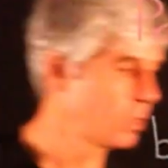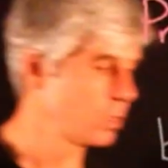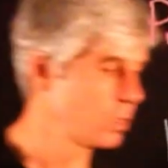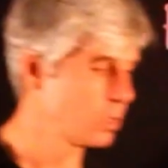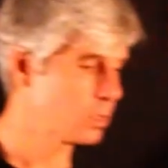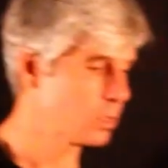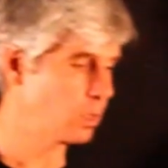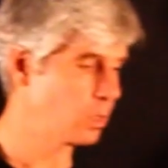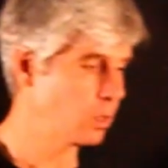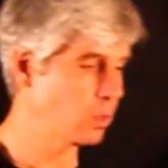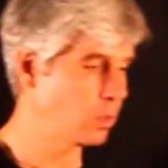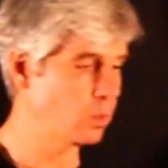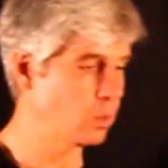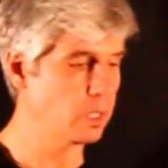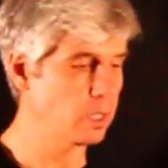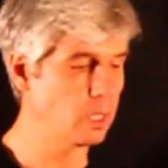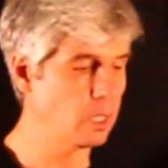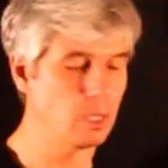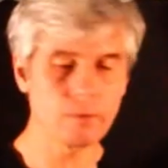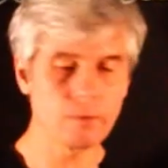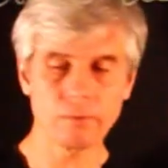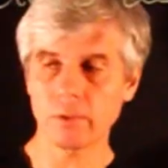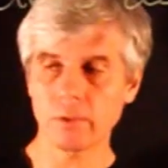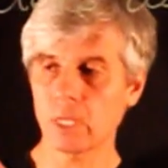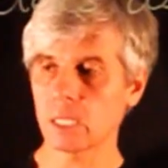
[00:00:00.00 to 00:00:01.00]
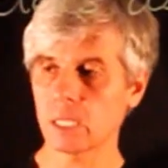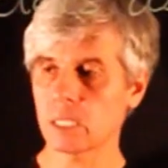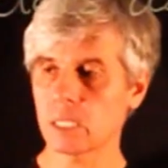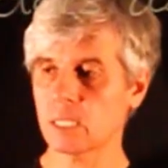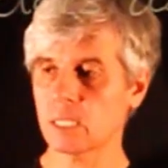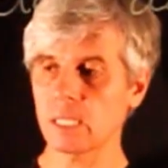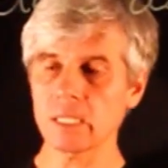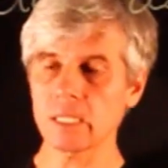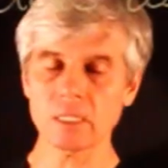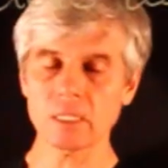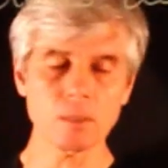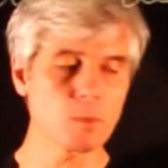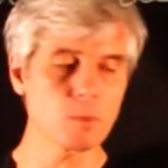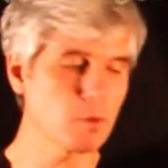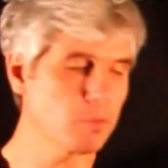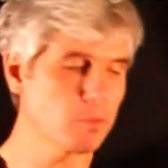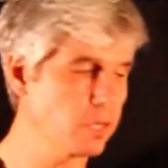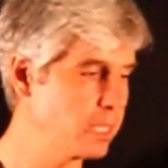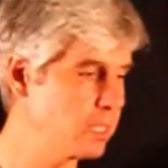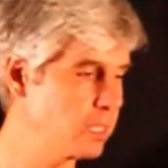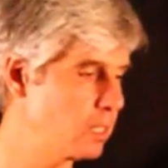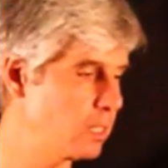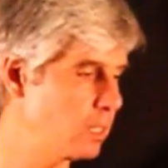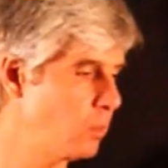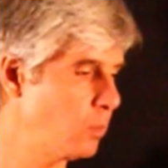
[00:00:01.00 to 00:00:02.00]
So if the system of
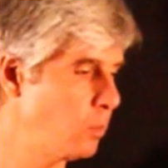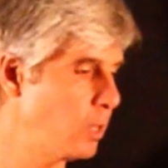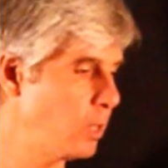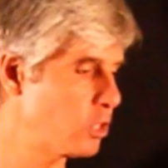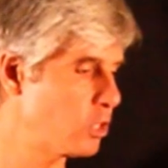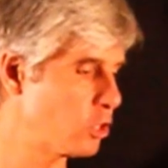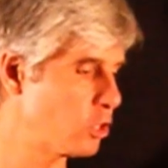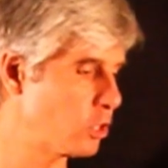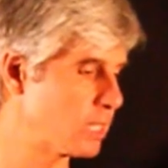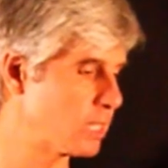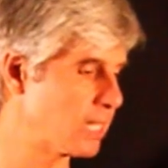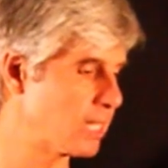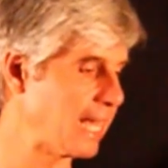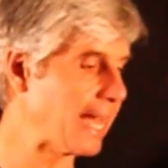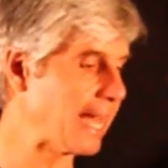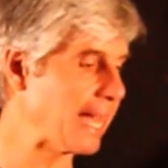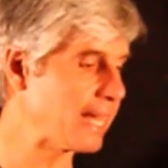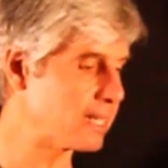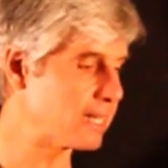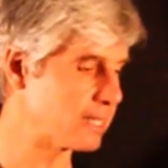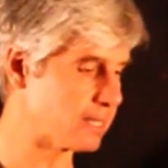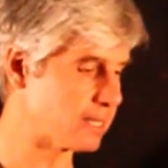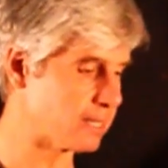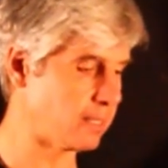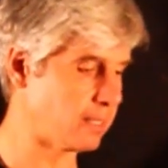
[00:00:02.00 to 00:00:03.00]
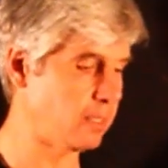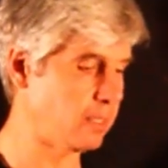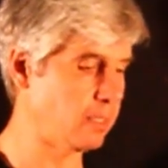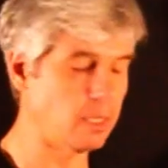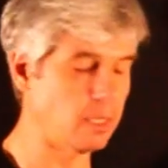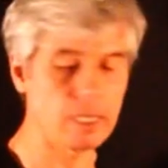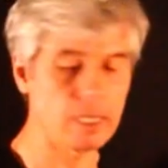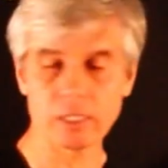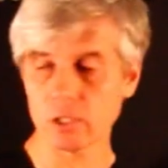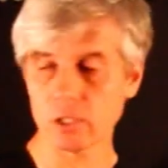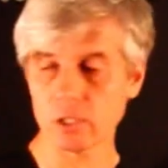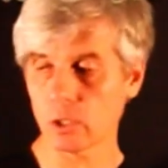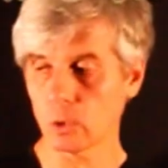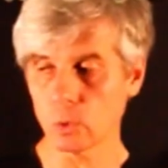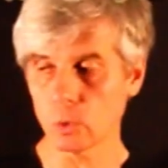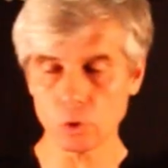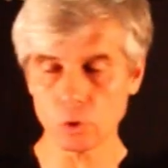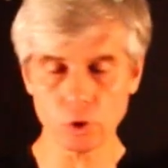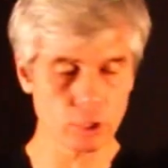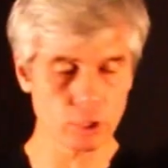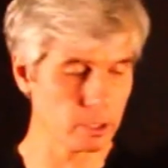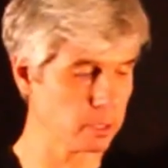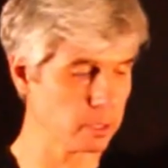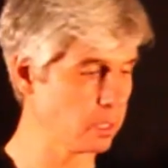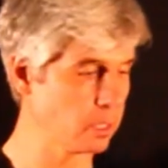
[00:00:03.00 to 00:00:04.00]
linear equations has a
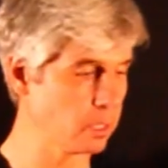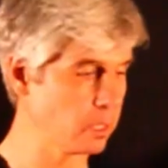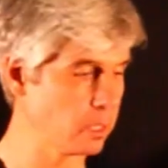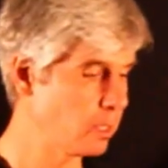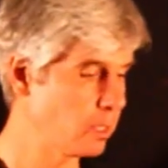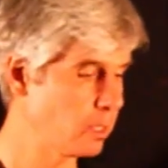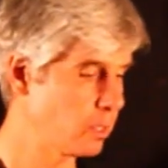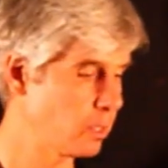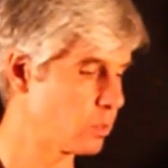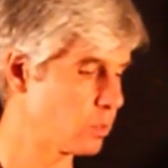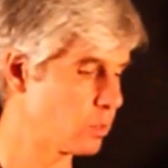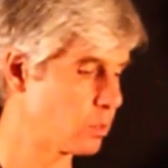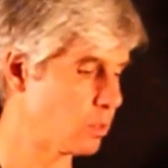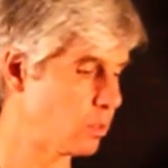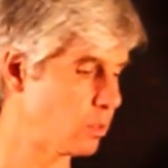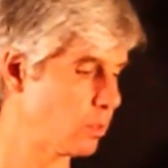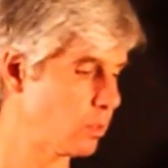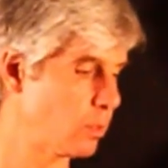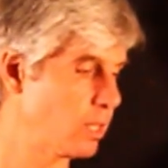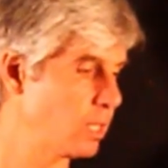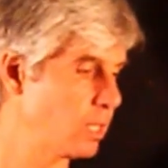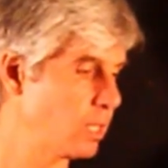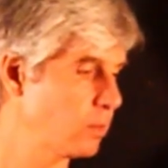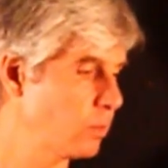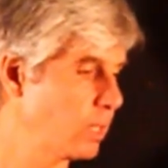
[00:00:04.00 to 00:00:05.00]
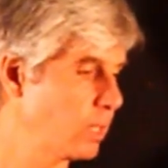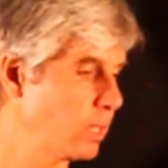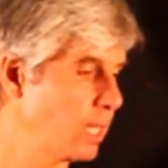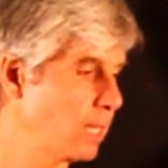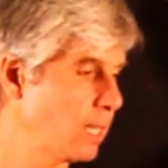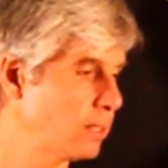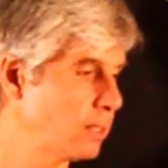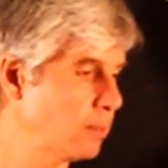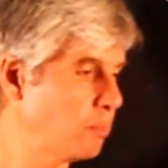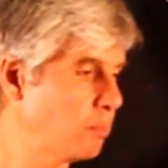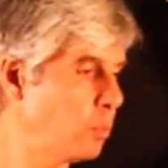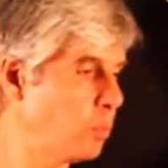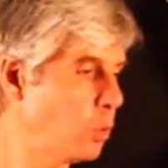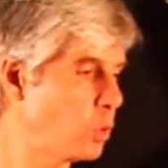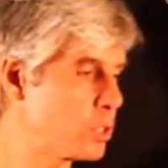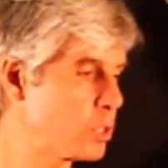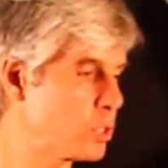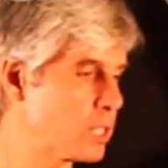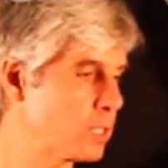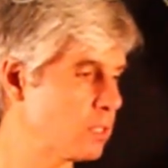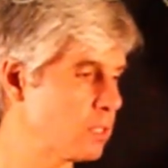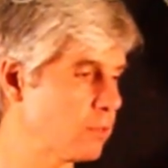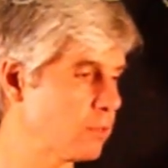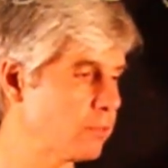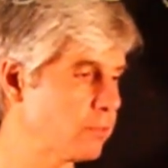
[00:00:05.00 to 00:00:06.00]
solution, so then we get a
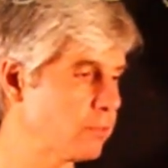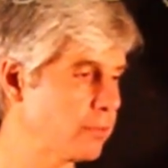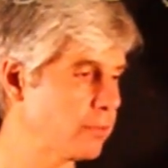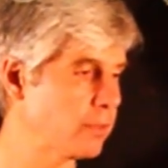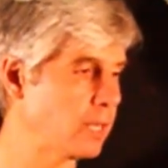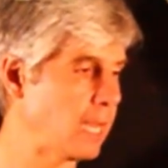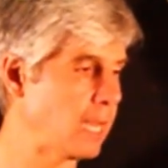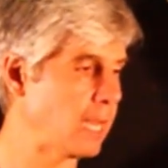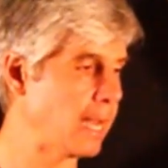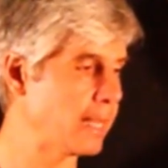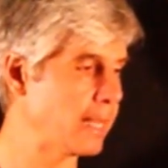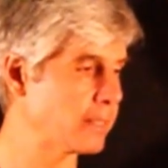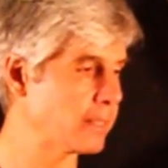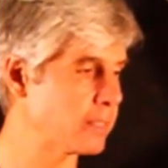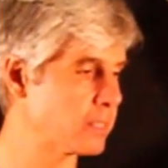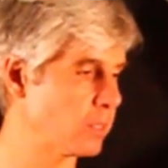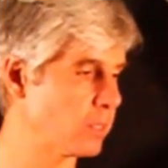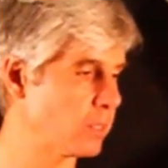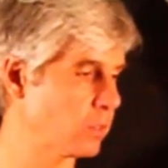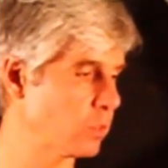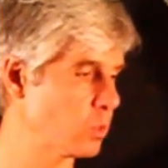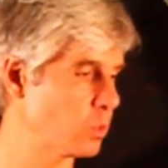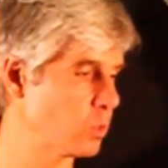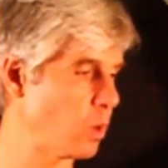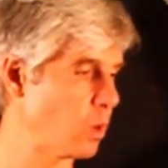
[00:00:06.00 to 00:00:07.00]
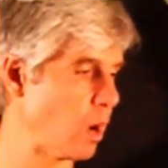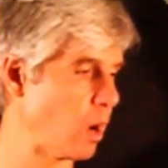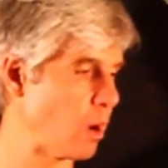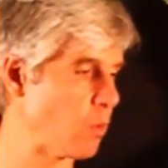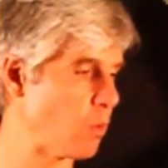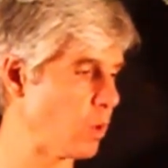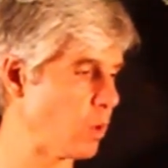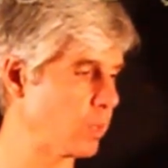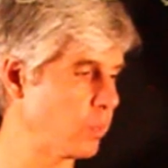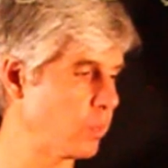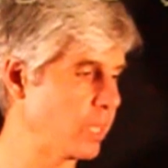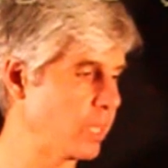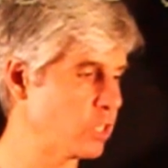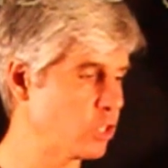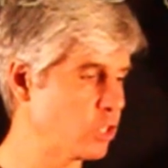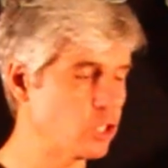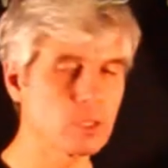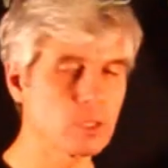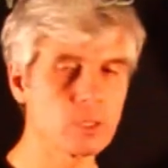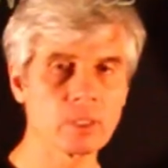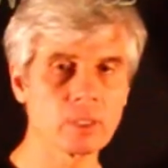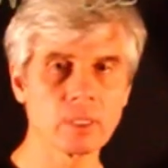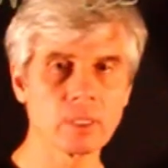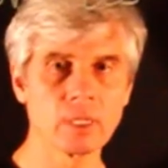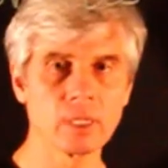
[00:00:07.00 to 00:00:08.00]
positive answer to our
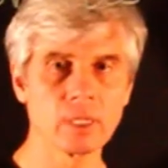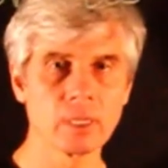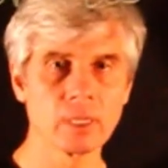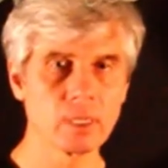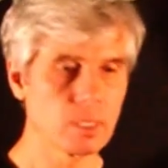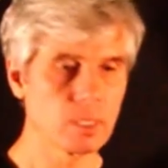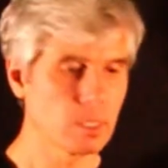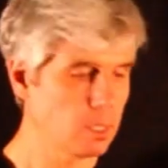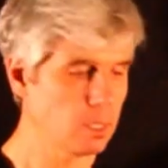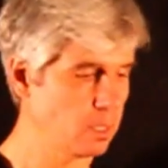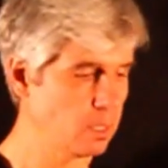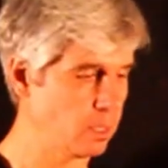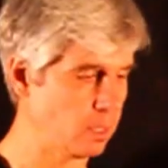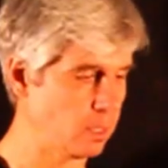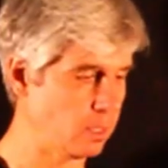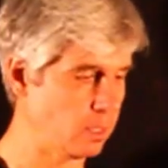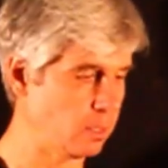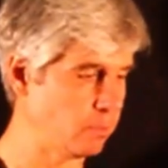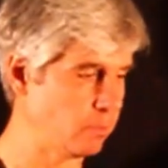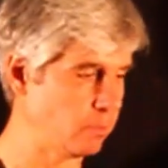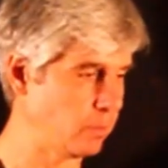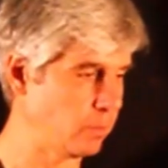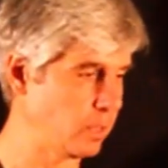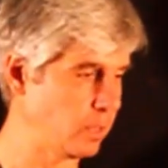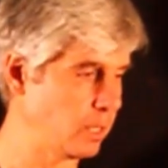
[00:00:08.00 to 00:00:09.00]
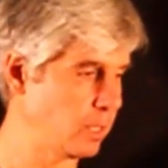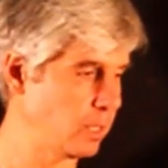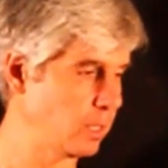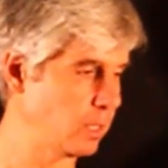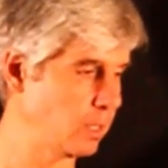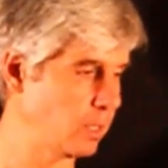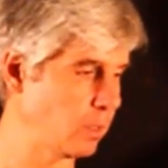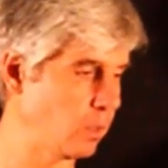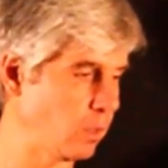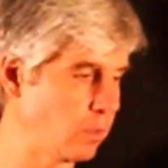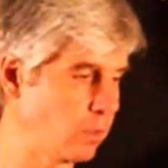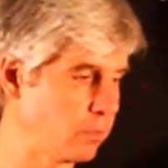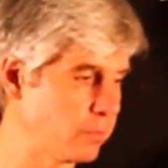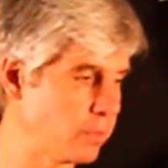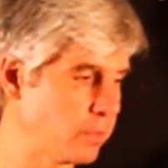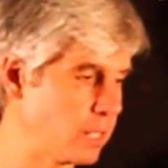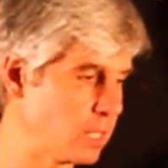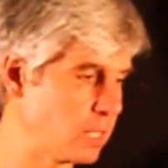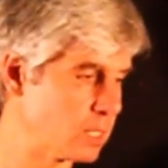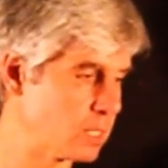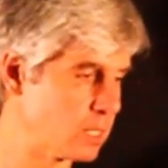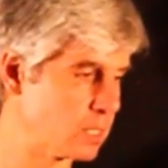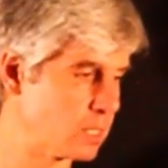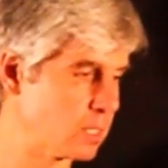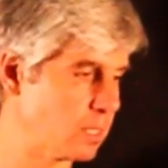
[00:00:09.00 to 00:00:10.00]
question of
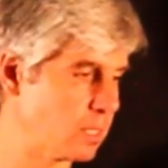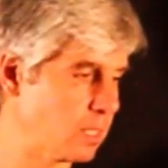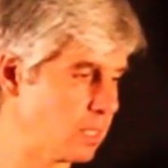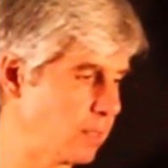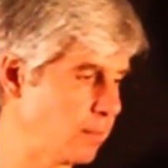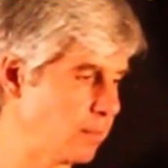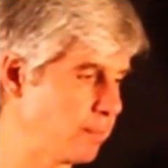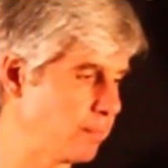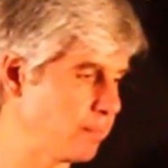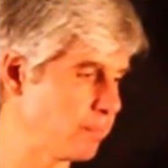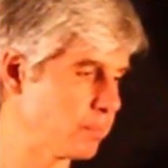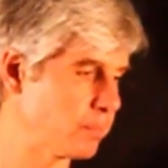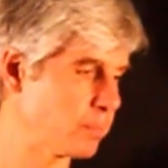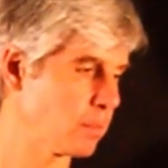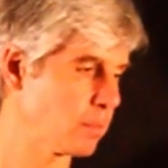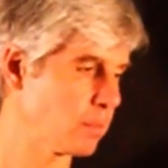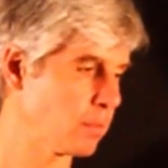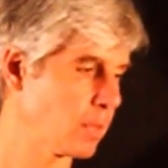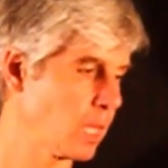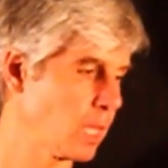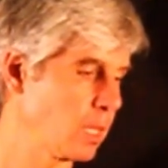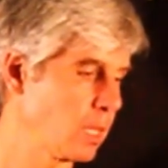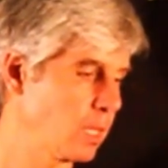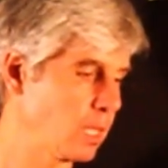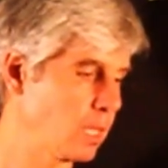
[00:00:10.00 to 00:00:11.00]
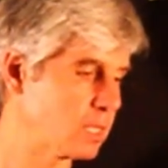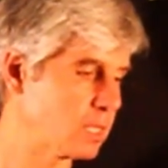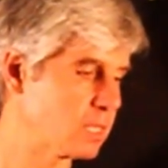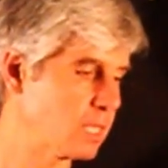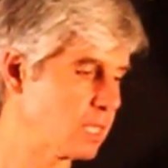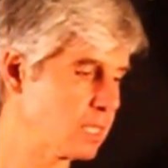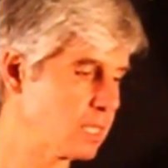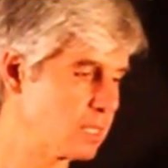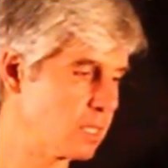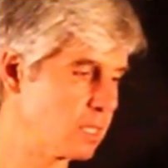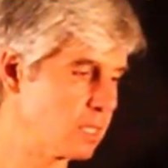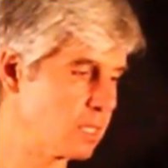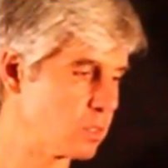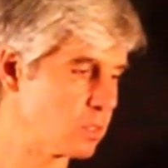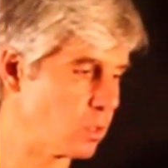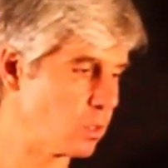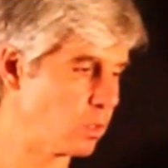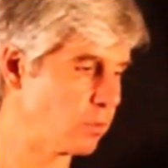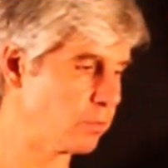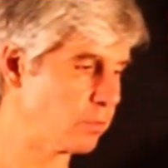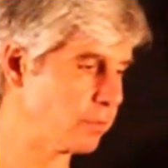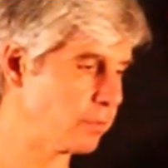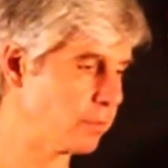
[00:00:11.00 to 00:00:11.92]
this existence of